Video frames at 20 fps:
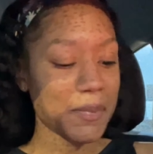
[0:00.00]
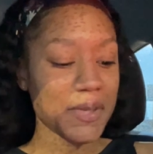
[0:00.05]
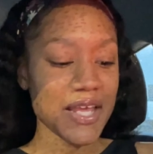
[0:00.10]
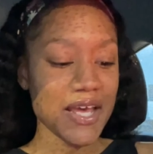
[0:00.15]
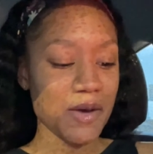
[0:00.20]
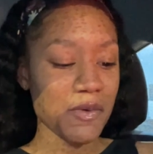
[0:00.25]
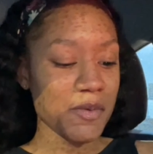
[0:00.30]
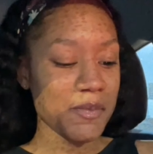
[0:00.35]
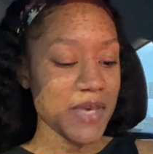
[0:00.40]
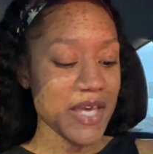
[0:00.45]

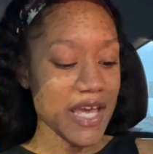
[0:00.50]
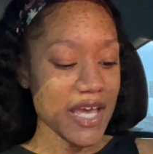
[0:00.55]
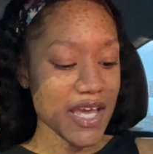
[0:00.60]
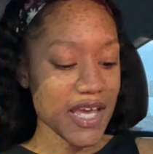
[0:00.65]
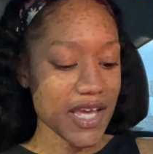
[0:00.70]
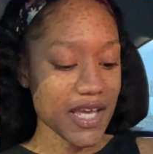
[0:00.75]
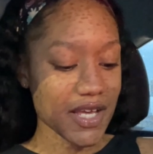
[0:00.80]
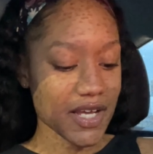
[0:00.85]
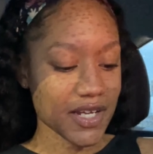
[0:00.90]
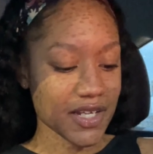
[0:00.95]
playing with
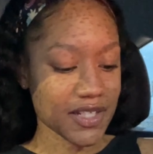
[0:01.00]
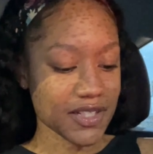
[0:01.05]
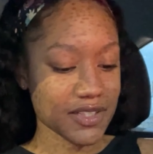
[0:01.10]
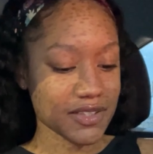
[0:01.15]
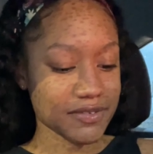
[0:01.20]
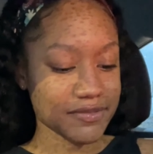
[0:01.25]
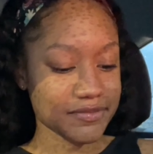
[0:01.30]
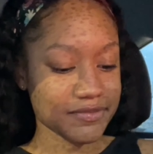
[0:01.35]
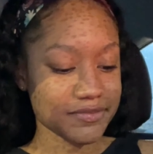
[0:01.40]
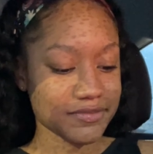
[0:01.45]
me.
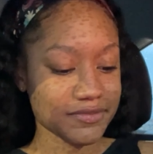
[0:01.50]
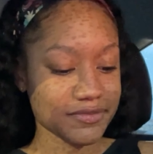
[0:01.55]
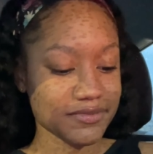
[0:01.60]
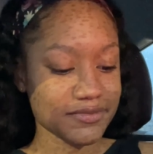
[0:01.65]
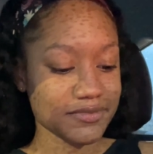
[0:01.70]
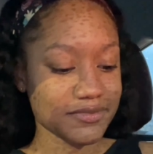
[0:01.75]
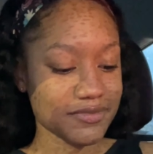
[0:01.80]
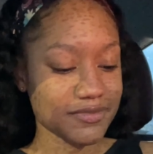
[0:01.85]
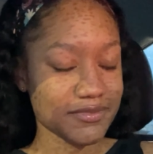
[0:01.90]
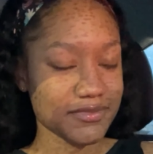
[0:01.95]

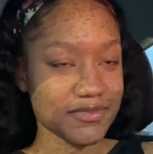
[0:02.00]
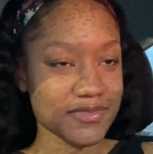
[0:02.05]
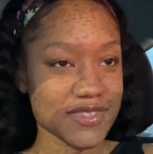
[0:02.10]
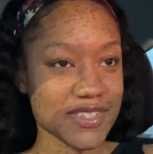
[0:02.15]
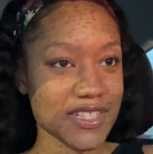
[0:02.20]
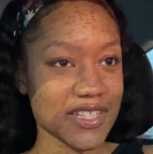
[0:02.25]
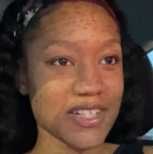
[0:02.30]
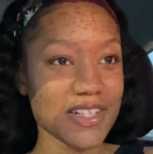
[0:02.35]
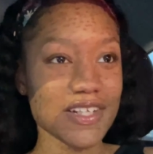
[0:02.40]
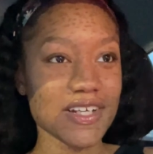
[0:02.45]

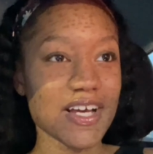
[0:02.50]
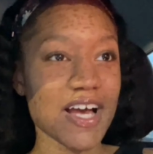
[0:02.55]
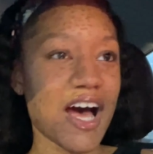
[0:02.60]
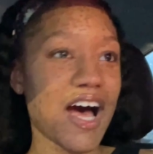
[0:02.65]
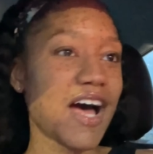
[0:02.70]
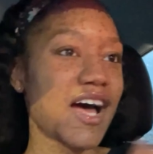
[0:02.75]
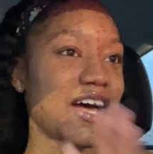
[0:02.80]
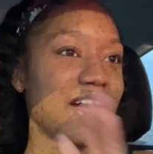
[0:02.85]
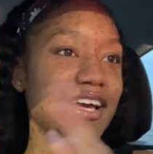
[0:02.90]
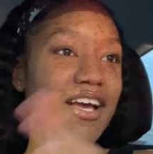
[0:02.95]
See, look,
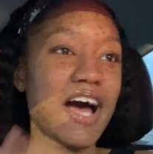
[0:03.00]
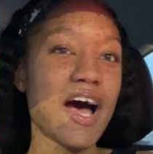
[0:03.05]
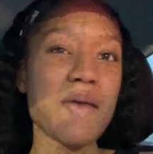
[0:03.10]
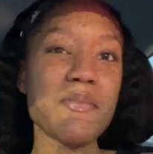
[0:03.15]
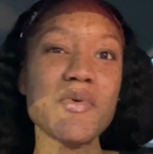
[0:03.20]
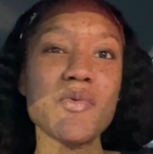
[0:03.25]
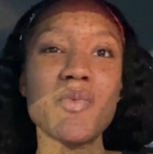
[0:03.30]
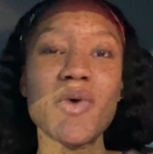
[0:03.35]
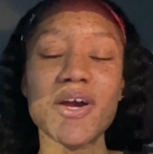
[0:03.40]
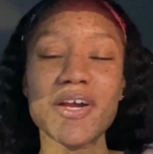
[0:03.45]
God, God
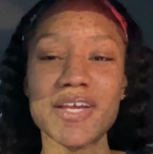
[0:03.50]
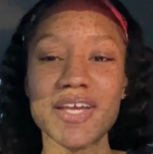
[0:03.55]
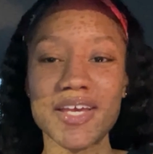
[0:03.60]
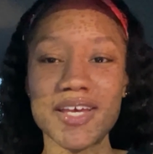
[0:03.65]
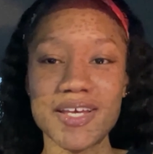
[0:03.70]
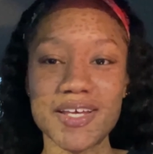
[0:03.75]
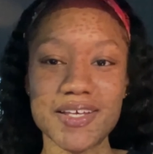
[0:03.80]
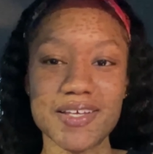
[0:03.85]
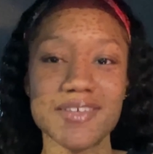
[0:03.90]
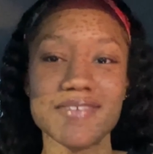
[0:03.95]
be
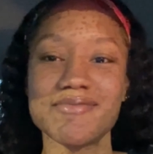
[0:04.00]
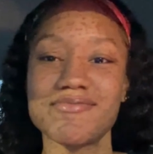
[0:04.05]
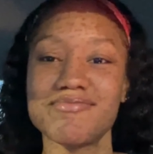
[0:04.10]
working.